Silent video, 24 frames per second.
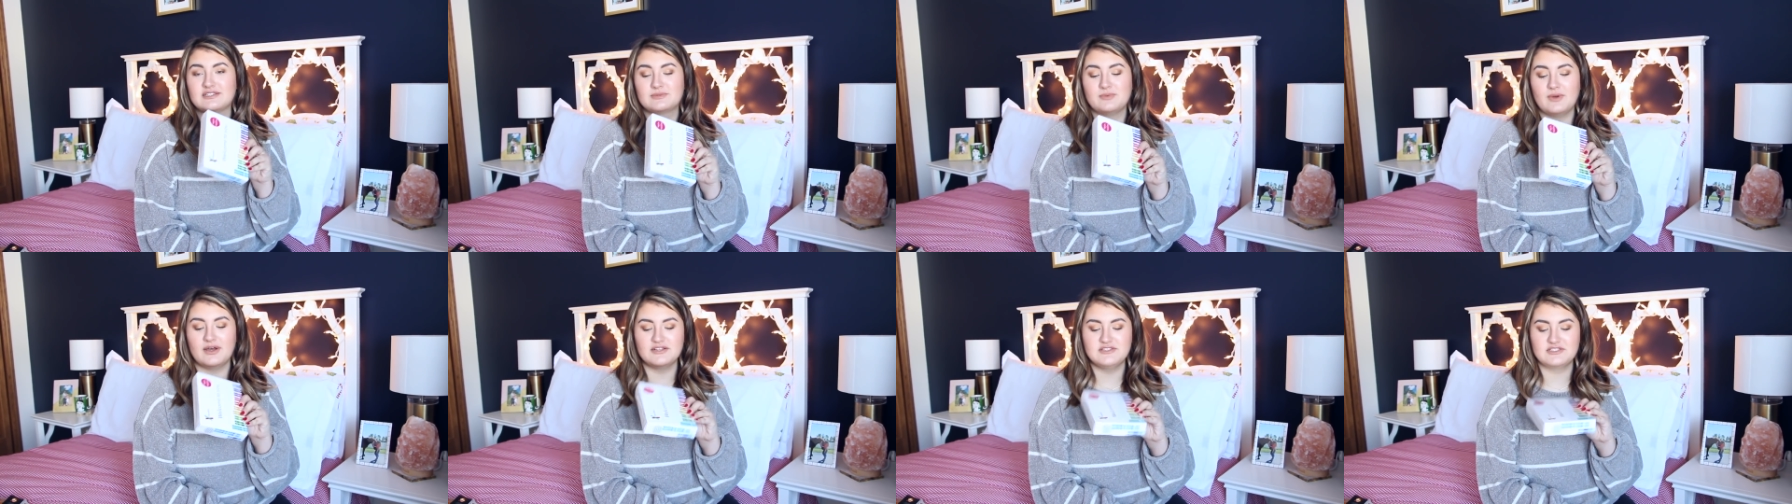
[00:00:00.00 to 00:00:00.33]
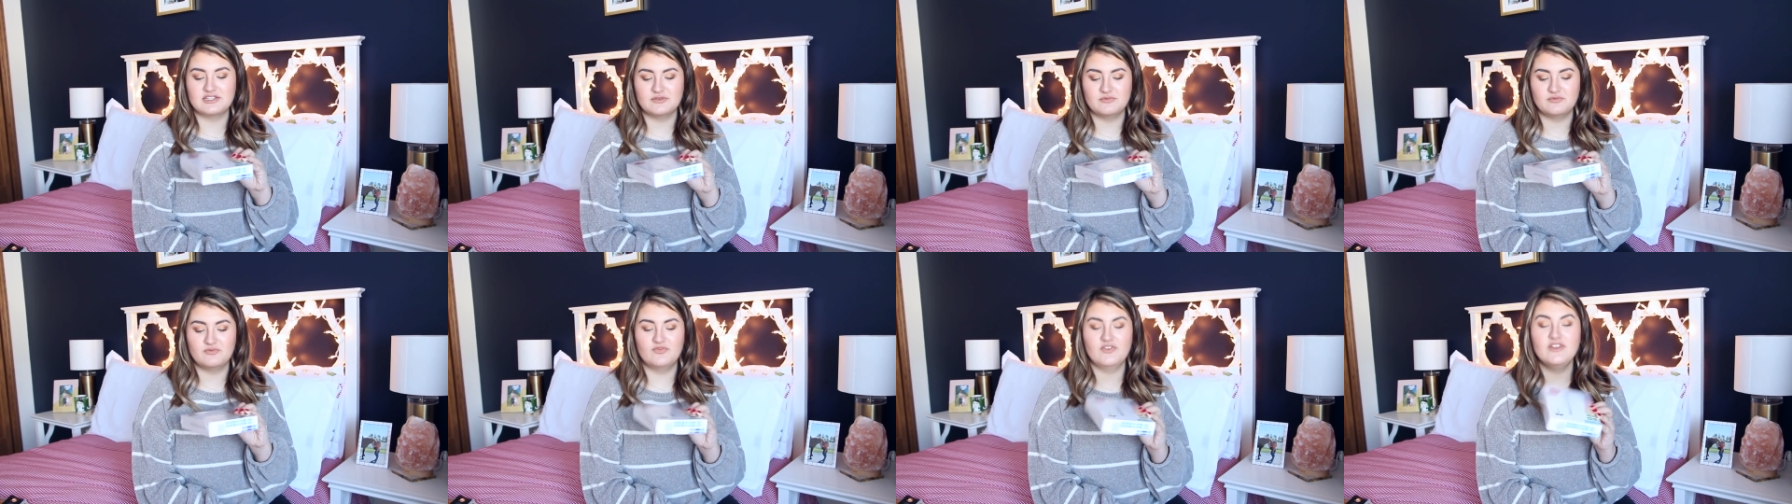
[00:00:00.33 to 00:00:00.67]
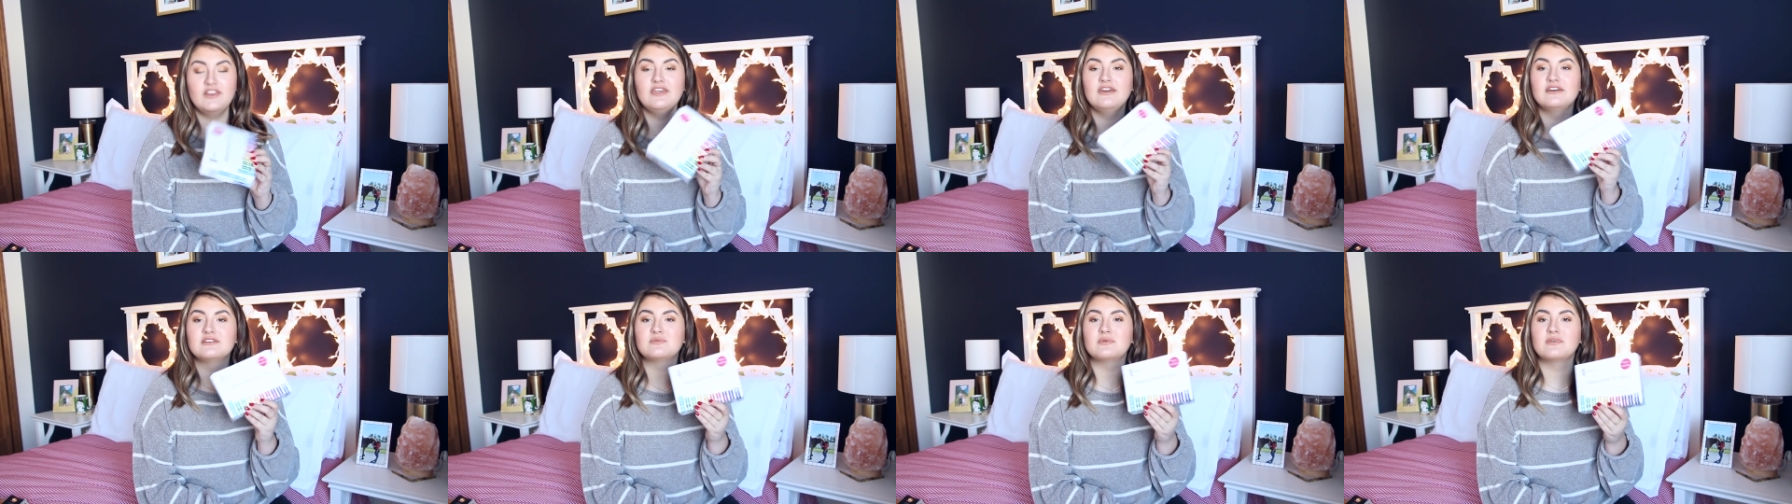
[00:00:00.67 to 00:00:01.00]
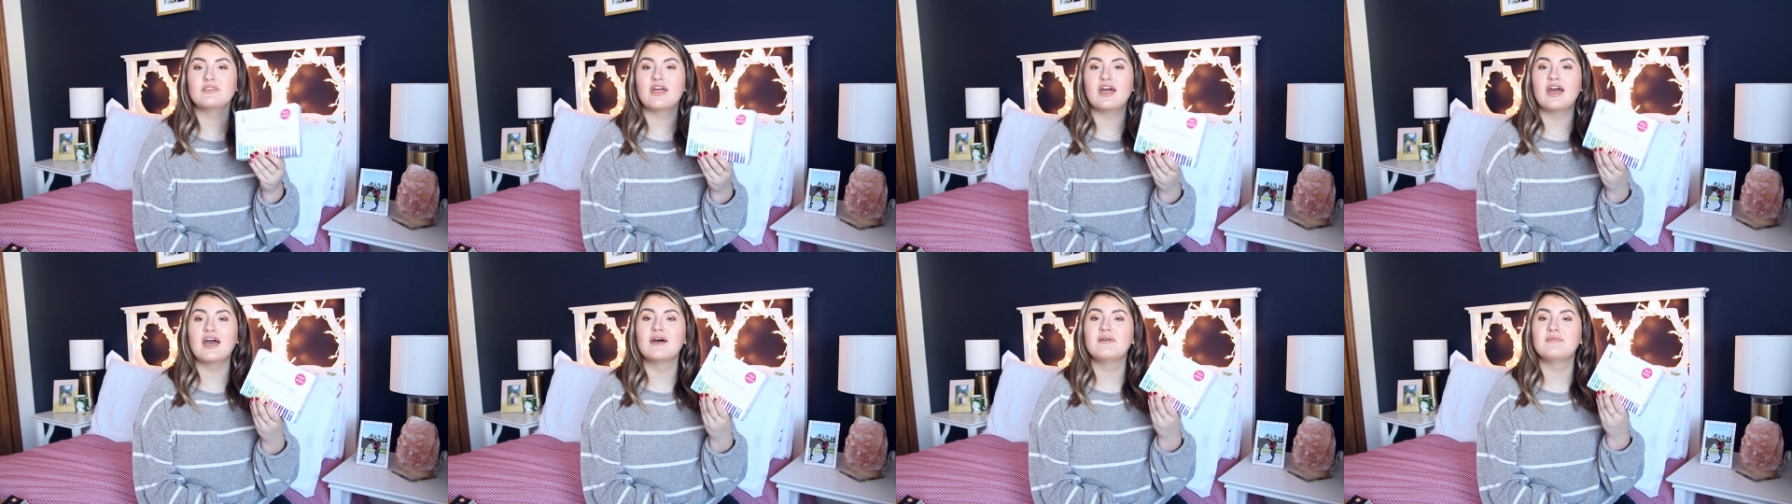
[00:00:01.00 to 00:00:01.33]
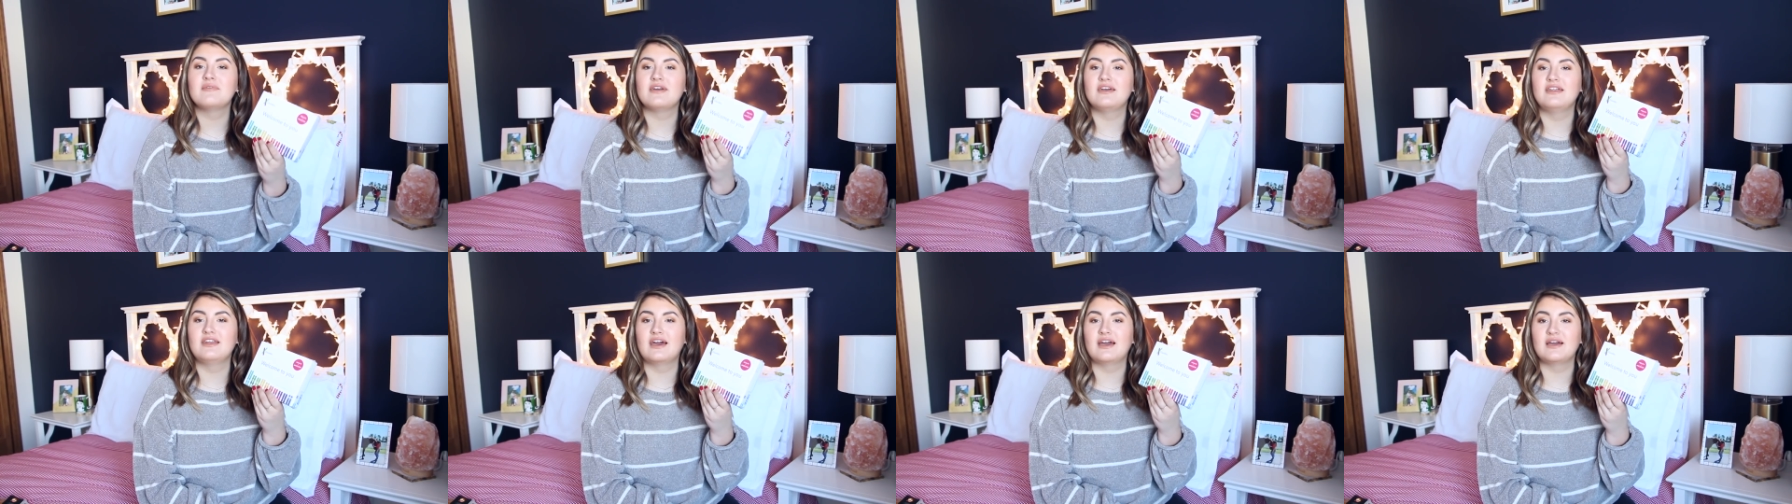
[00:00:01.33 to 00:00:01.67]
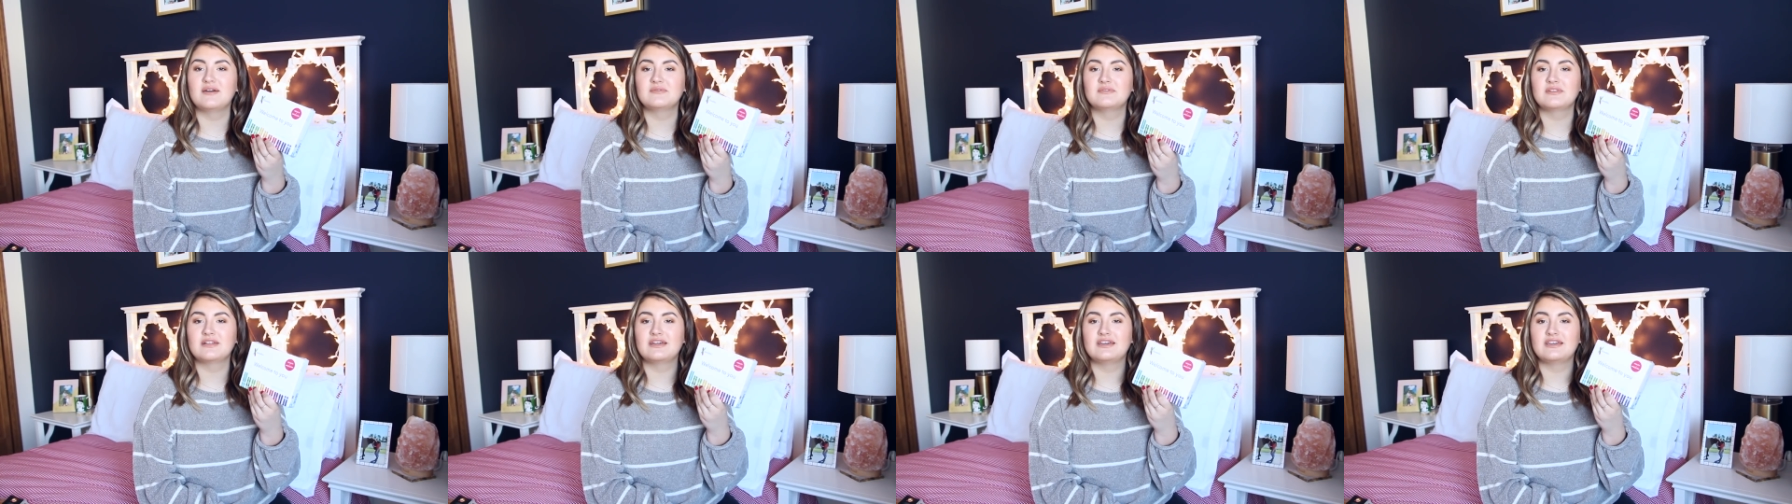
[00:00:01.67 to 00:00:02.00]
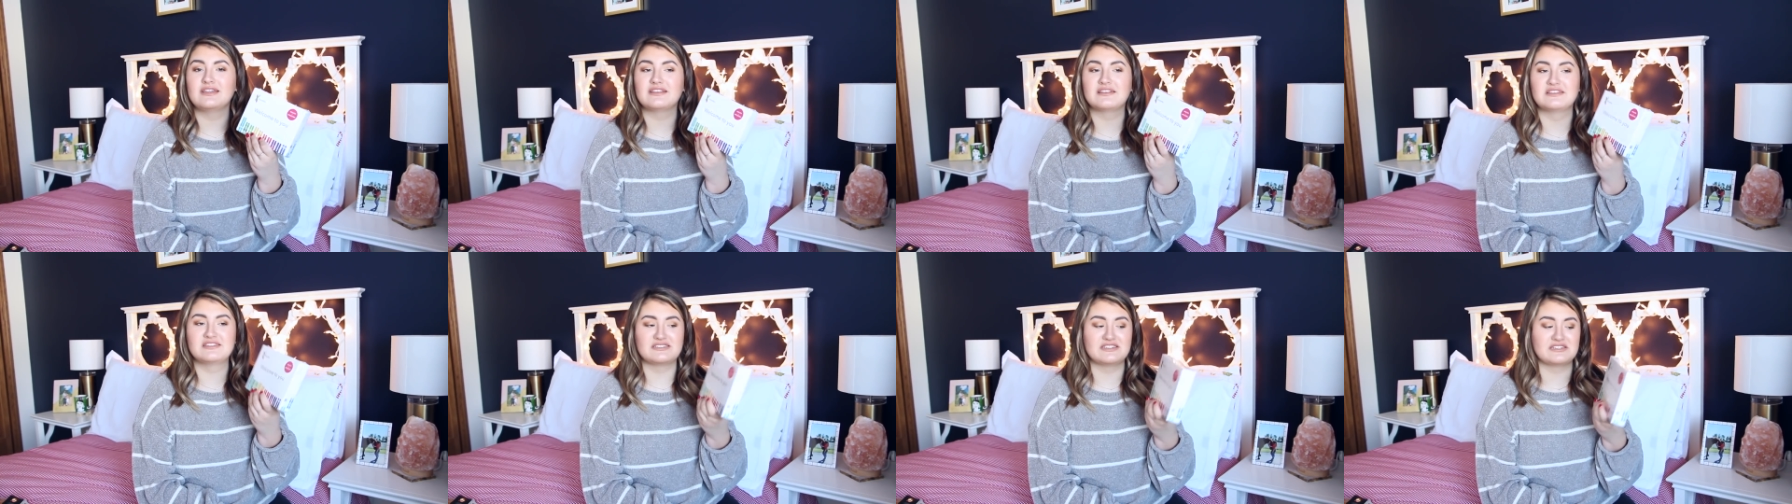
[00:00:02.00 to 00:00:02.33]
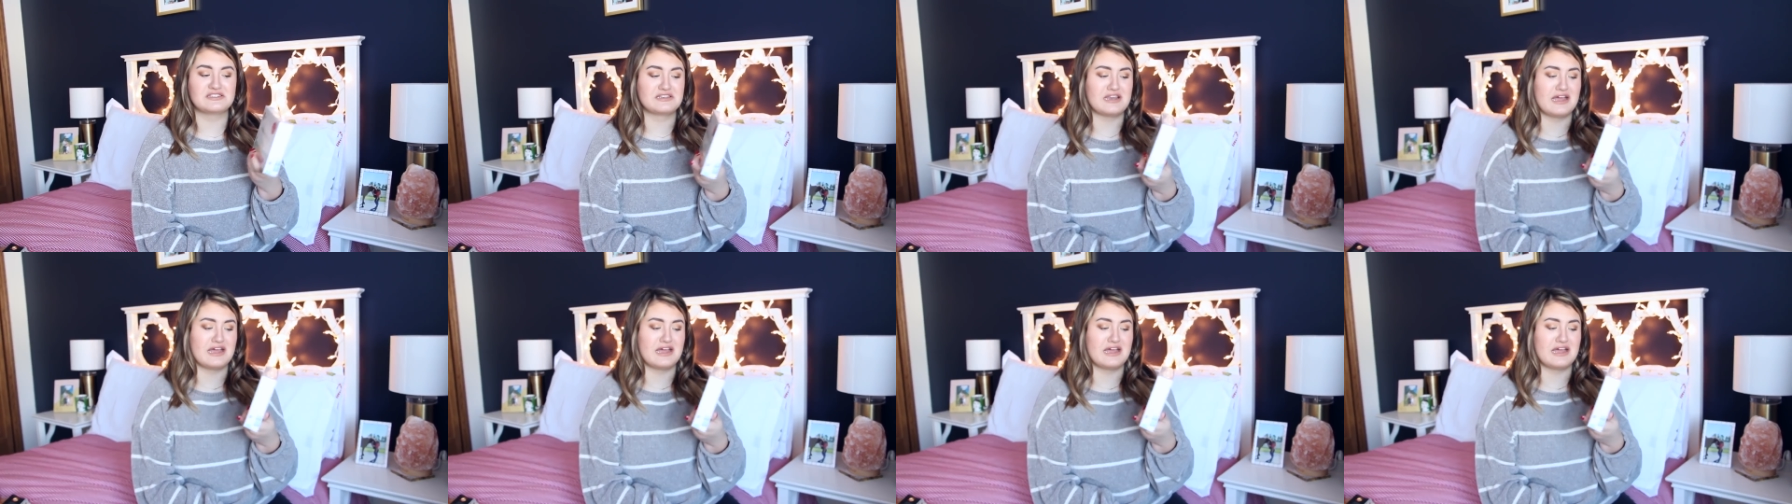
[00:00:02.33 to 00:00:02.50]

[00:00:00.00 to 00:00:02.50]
sponsored videos with them and I'm like this is